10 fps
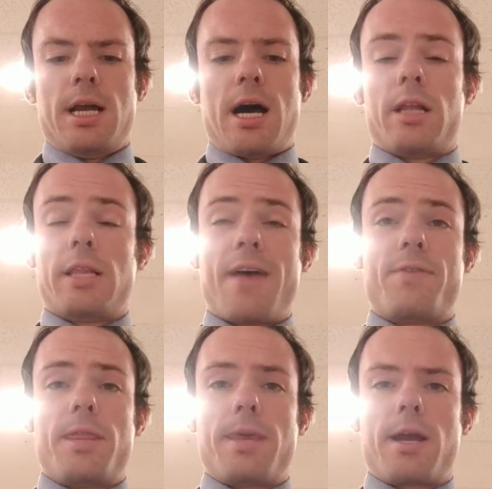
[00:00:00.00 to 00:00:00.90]

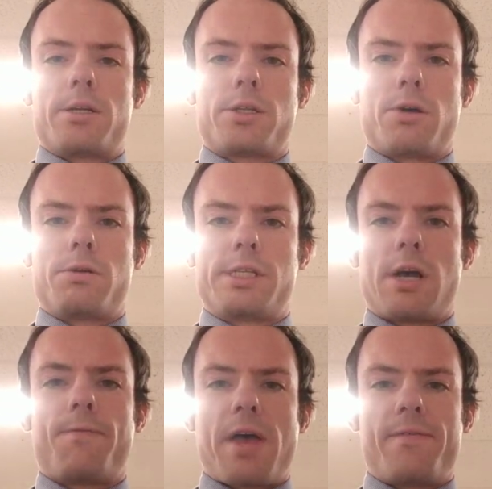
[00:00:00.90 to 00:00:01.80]
leaven. They are so
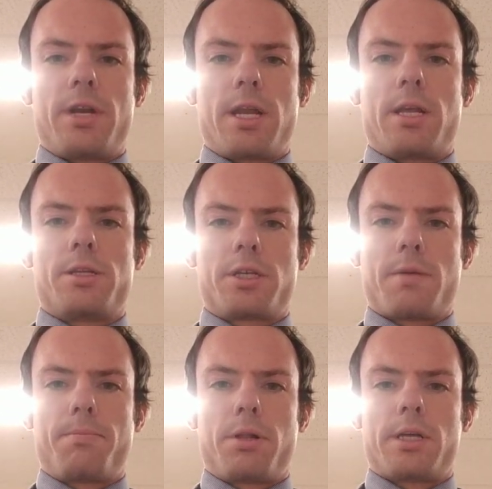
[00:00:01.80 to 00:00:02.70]
self-evident and
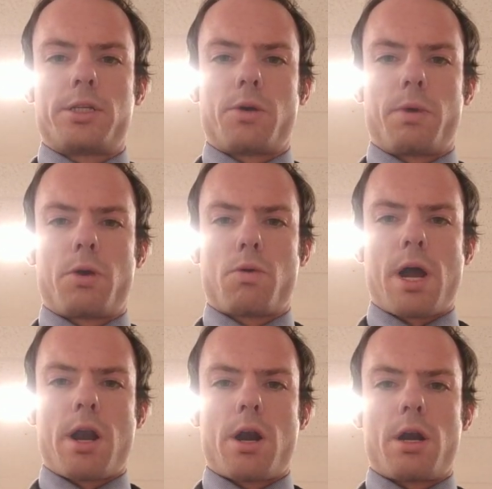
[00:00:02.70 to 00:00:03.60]
simple as to
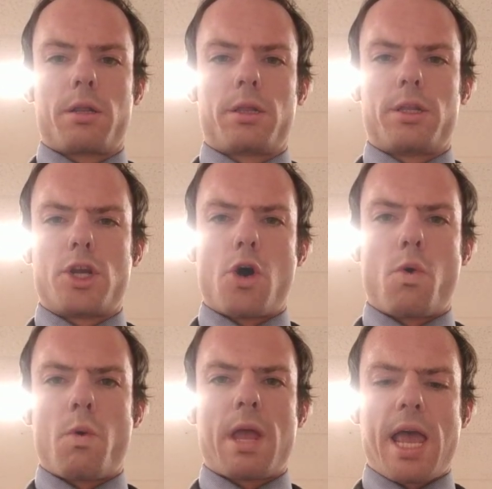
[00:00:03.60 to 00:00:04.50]
require
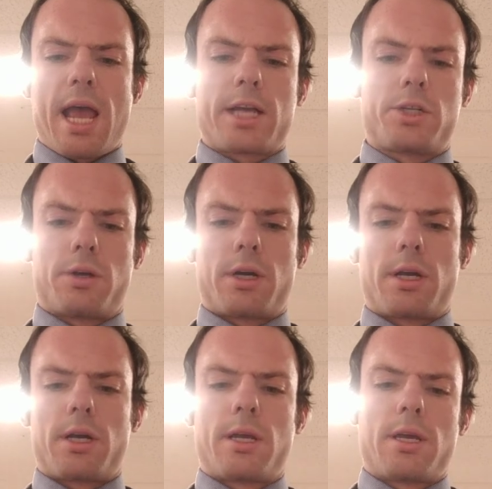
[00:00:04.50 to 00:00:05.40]
no
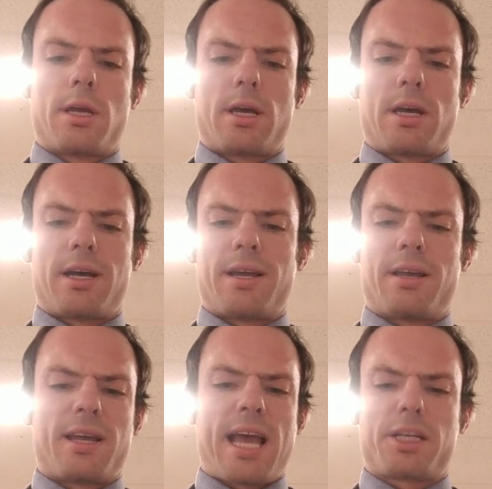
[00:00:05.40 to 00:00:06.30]
extra
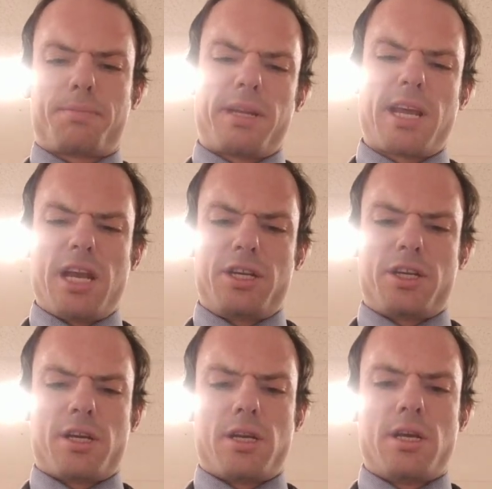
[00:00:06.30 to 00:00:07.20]

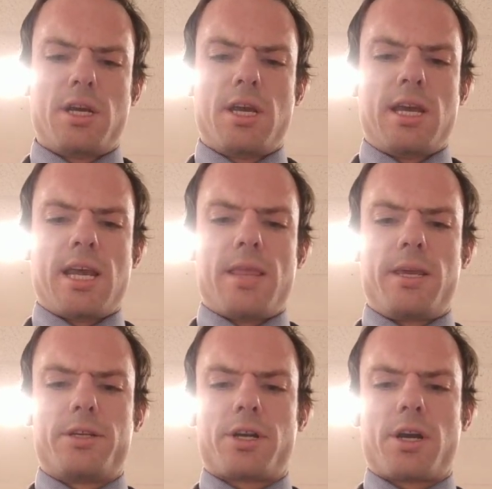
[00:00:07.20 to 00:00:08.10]
explanation. And
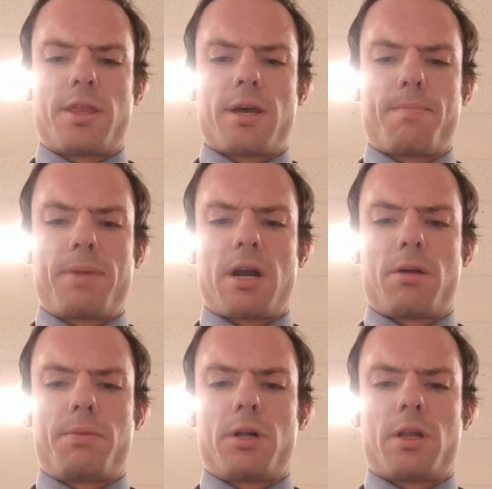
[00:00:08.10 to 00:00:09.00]
these are the
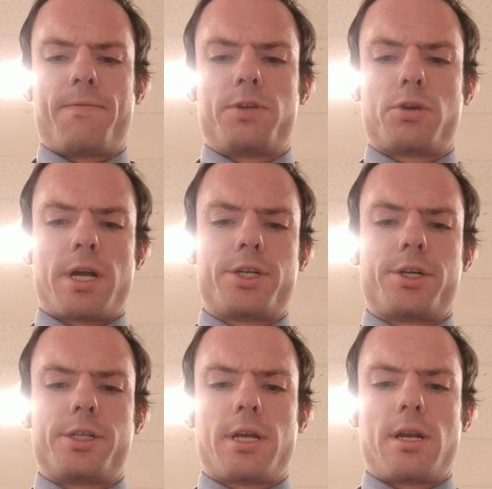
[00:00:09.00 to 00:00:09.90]
parable of
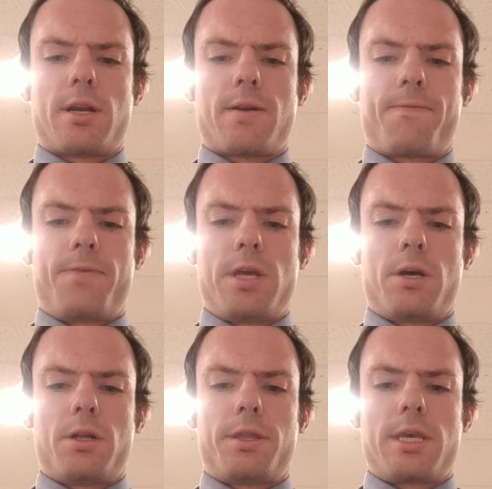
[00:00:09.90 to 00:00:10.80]
treasures hidden in a
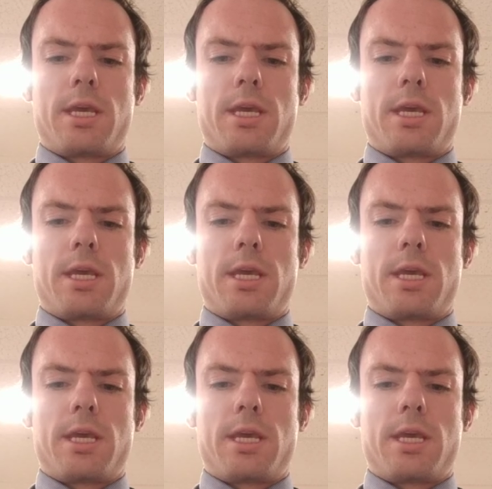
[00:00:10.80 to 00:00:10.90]
field,